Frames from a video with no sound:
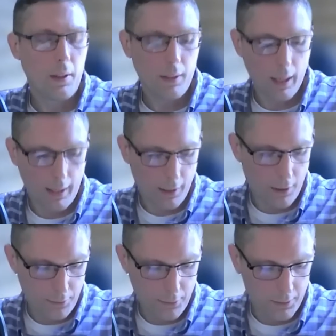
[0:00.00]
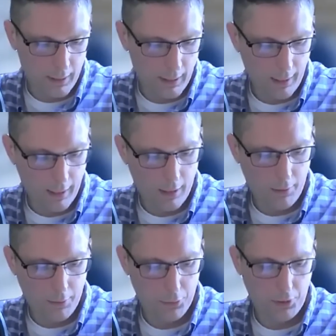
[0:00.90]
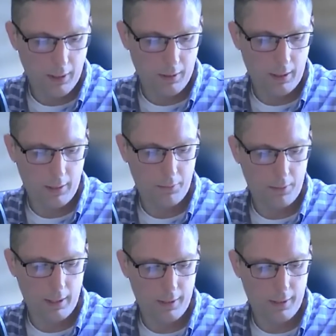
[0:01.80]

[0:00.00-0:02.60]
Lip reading: Yeah, I often see a lot of